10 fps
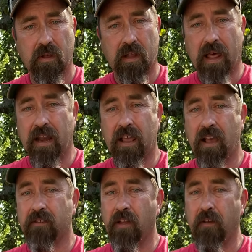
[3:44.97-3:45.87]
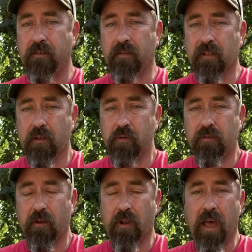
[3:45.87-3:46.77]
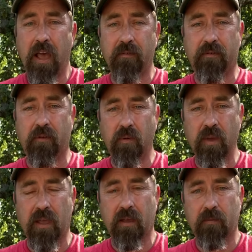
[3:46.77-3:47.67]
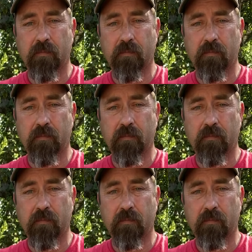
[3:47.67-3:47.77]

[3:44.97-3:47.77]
A lot of guys lost, lose their lives doing it